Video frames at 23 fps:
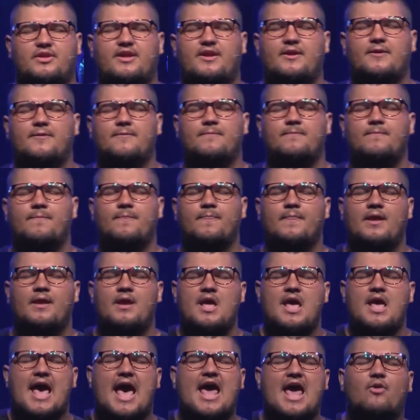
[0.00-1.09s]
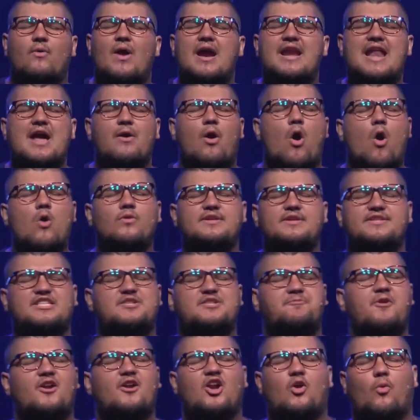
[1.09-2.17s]
And right now, Holy
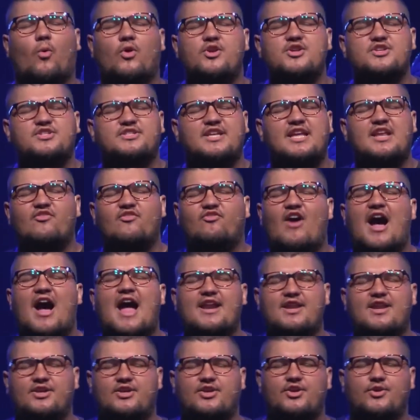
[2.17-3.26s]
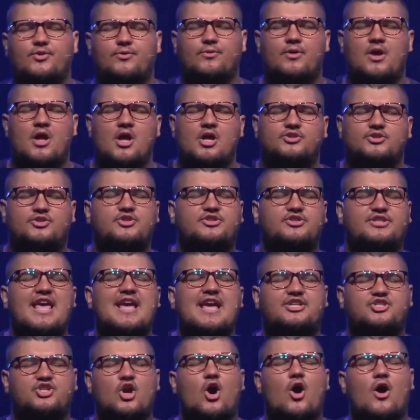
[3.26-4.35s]
Spirit, we're just inviting you to
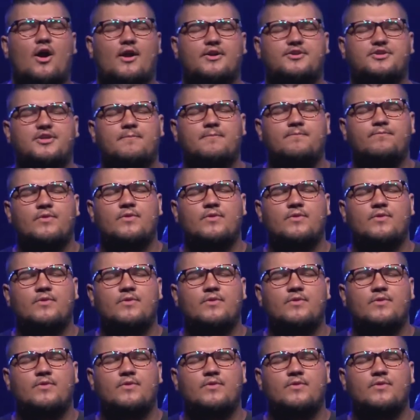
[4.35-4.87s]
take charge.